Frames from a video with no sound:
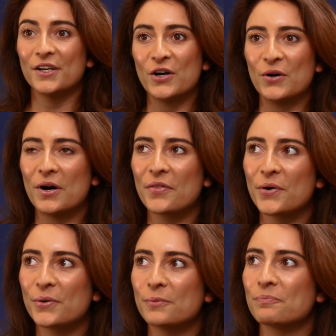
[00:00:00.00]
No,
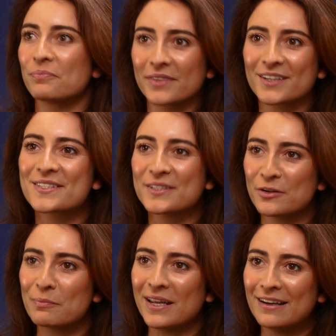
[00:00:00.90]
although they're
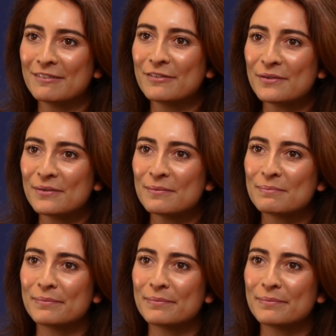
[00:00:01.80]
still meaningful,